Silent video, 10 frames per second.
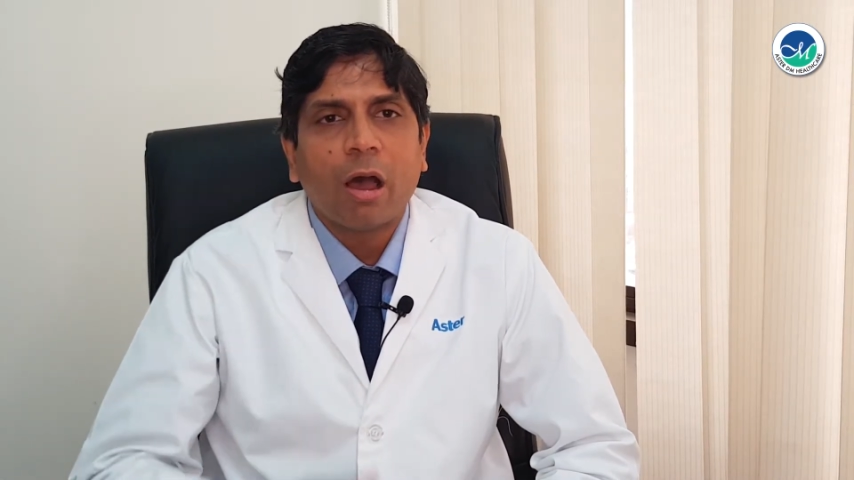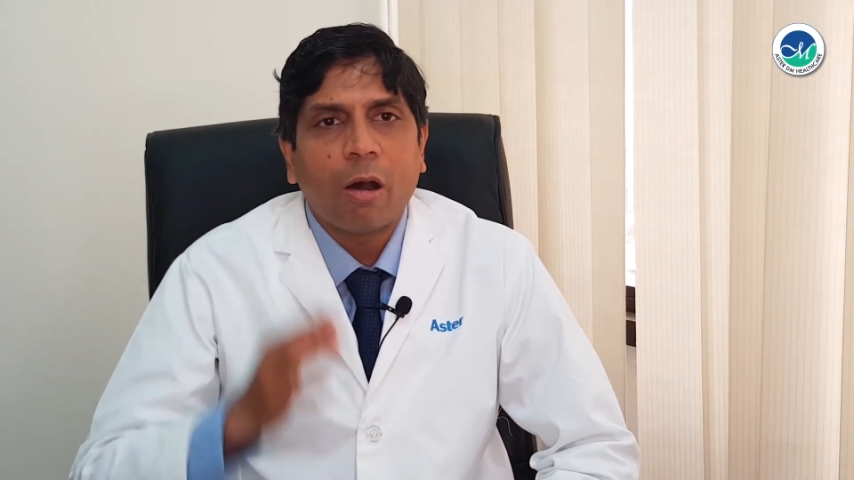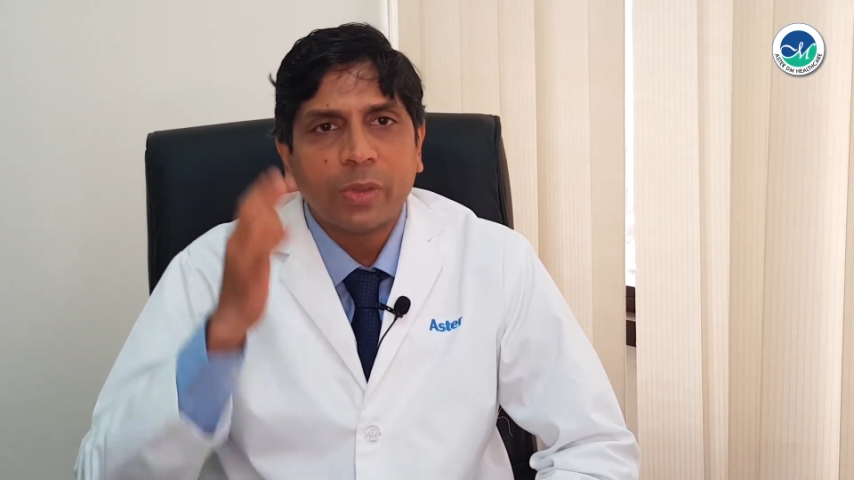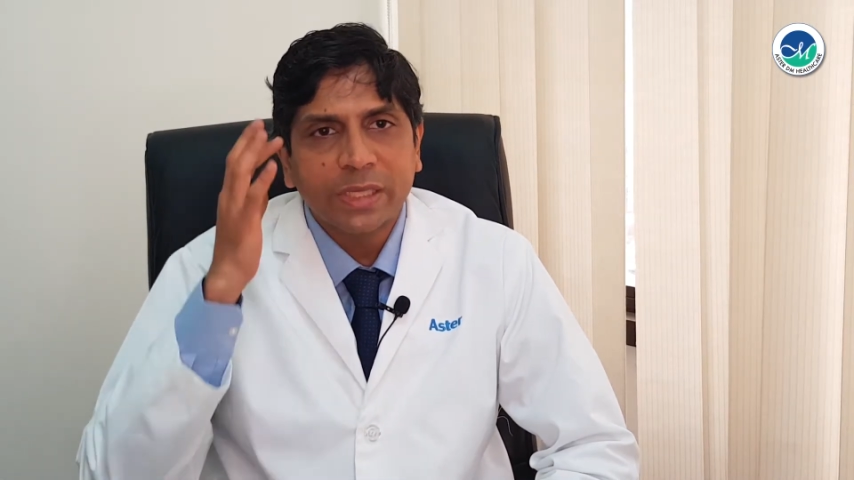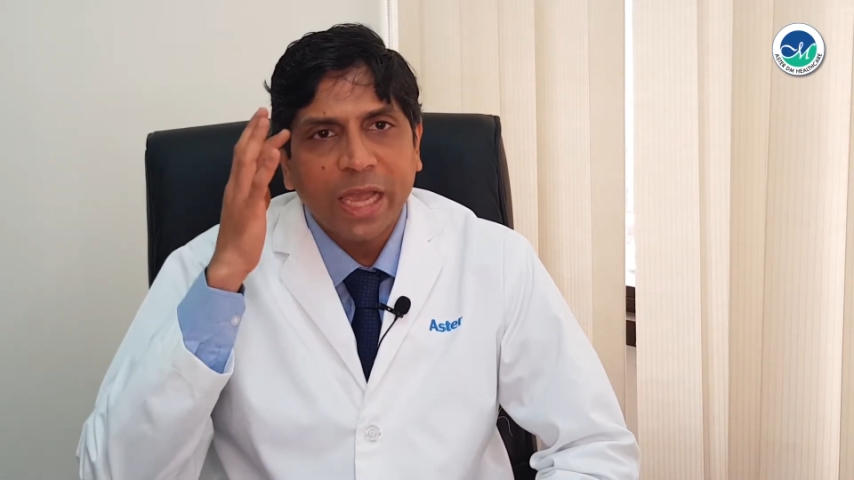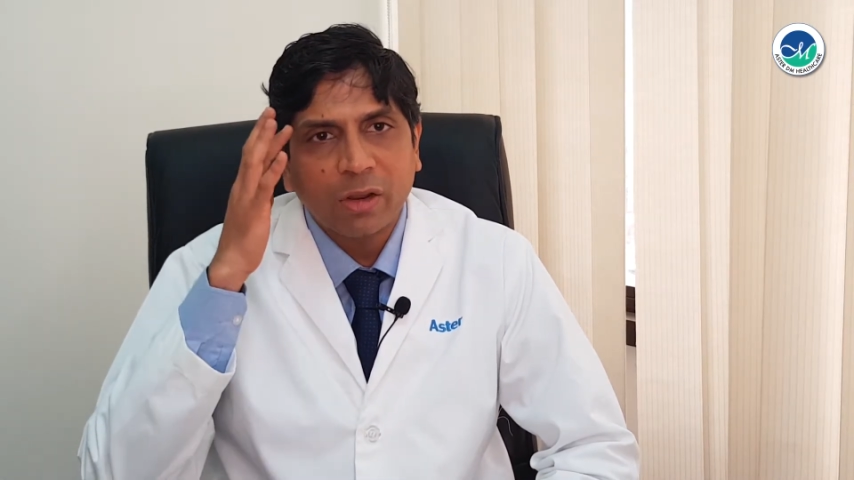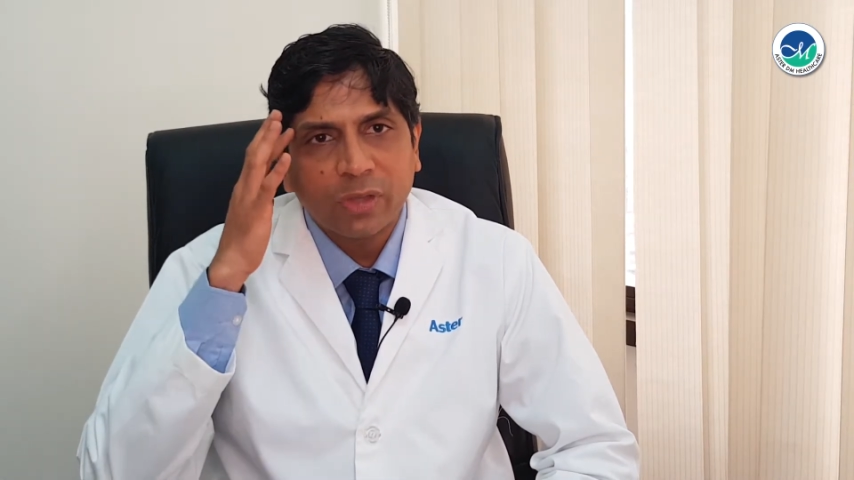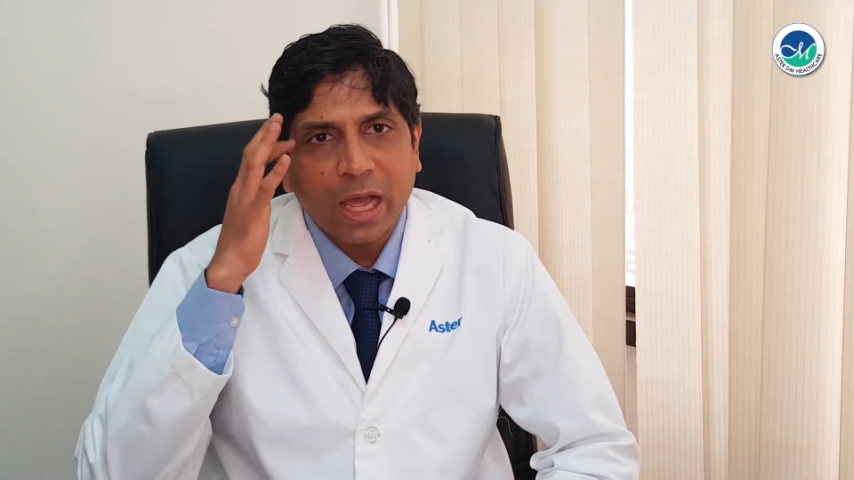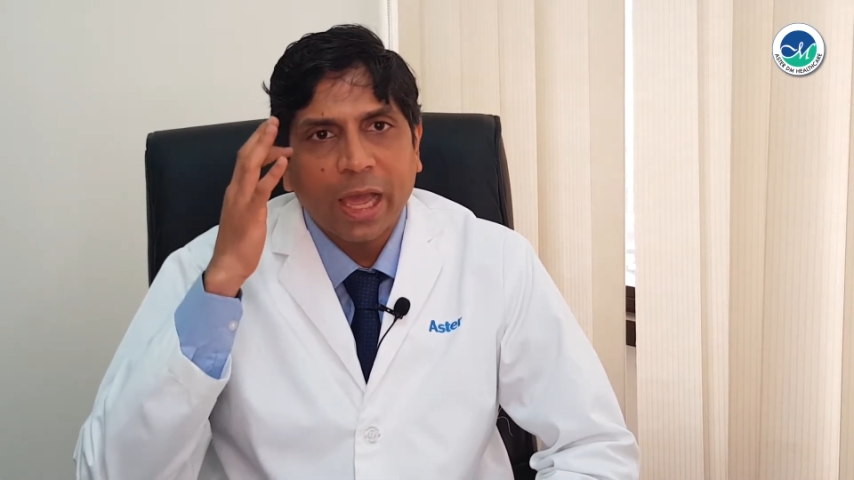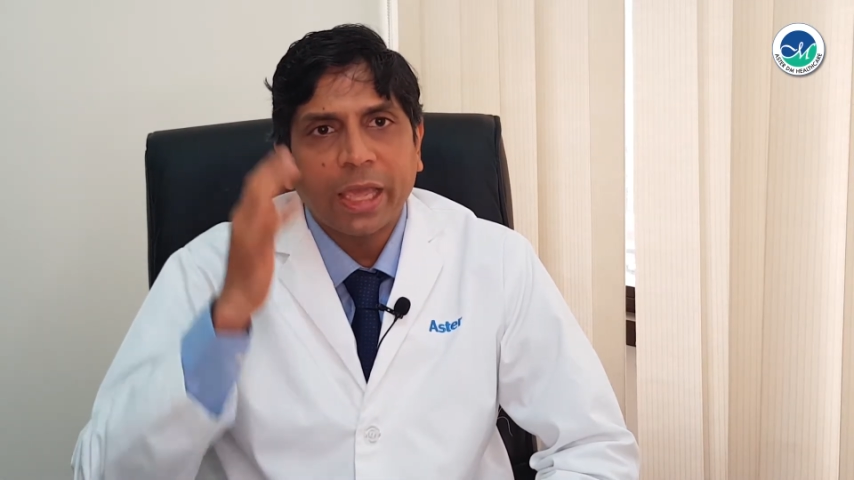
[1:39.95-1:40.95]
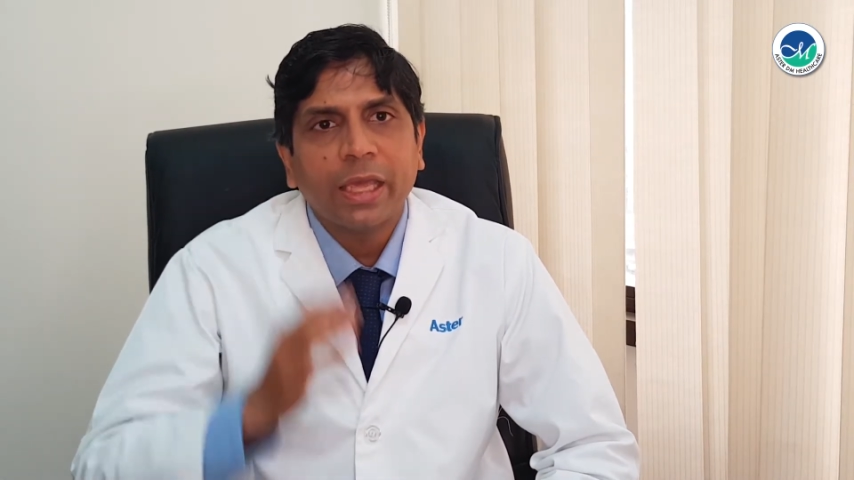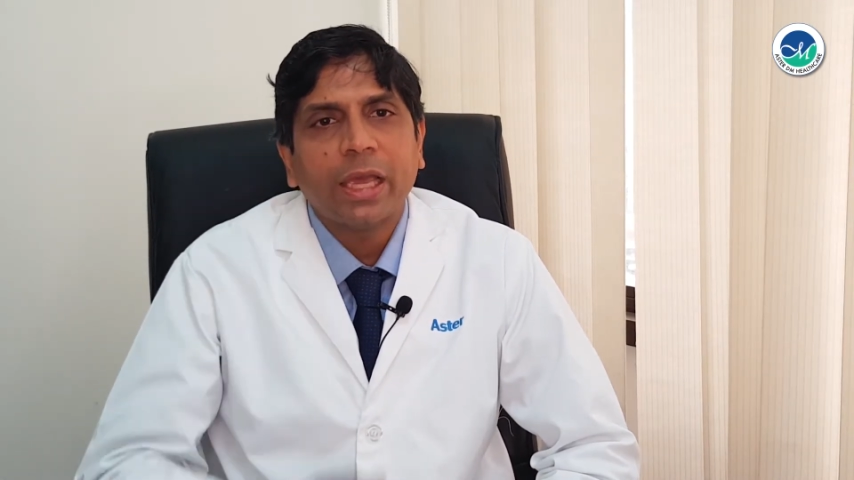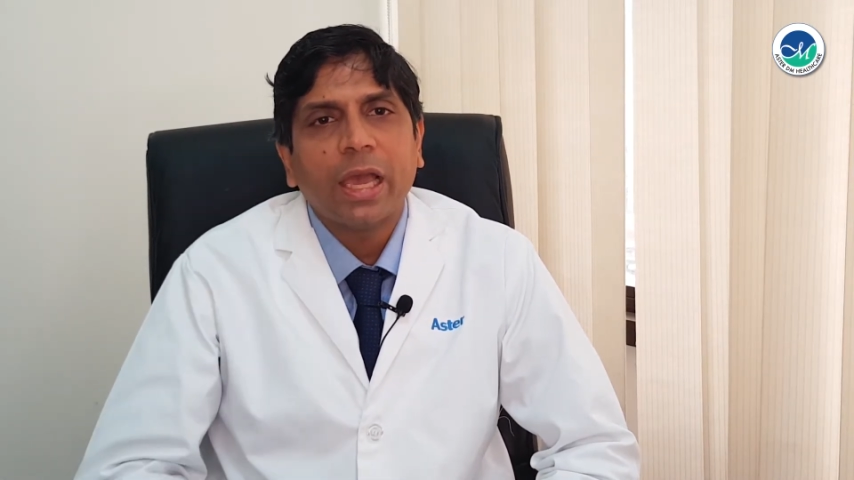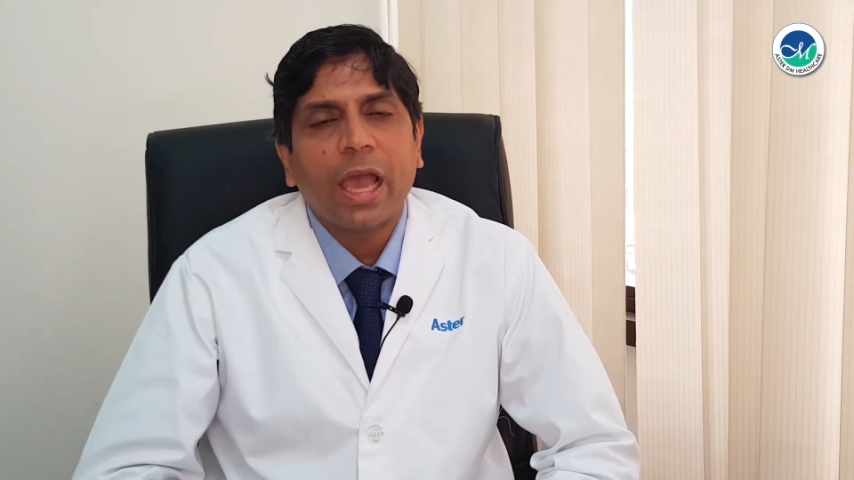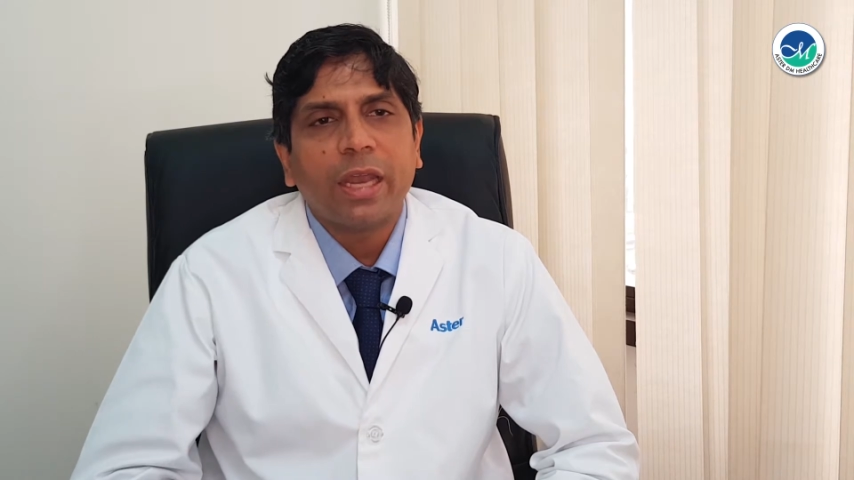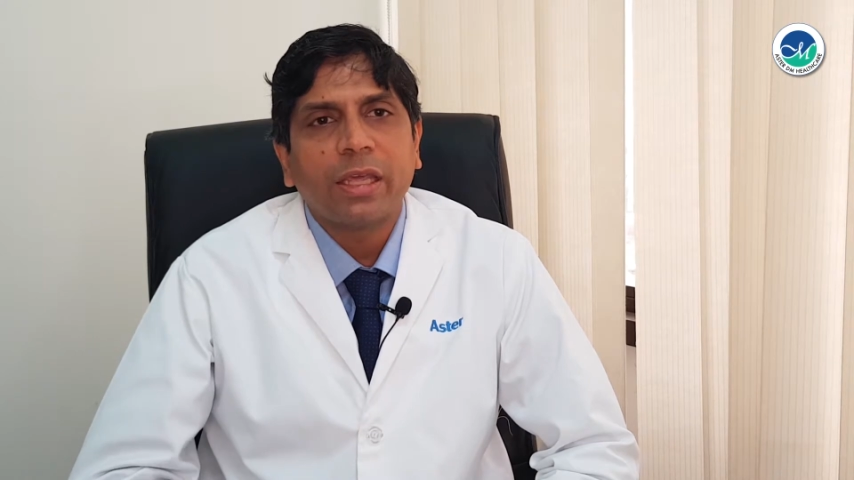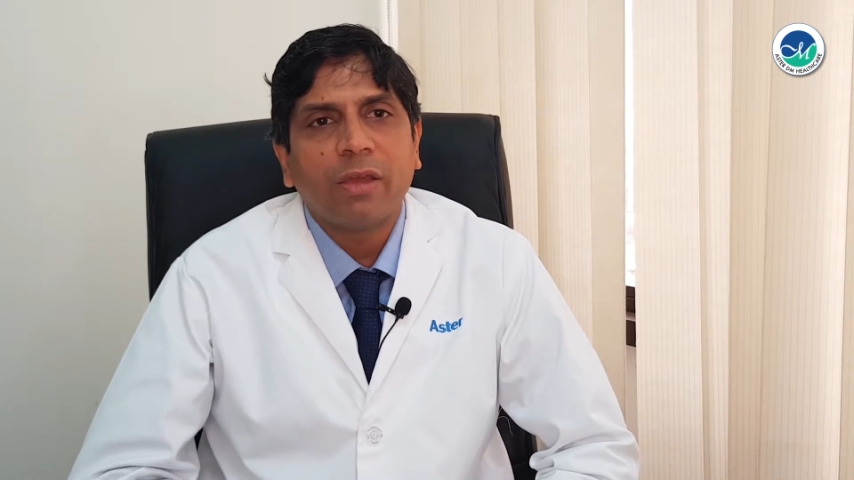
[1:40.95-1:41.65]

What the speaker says: on the side of the eye, and